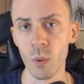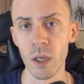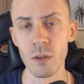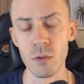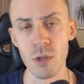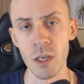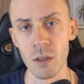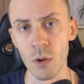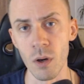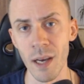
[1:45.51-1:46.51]
where you can
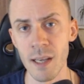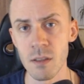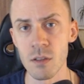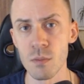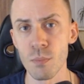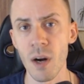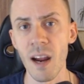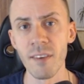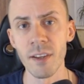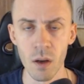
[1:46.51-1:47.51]
take your assets
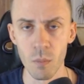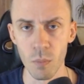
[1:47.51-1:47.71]
private,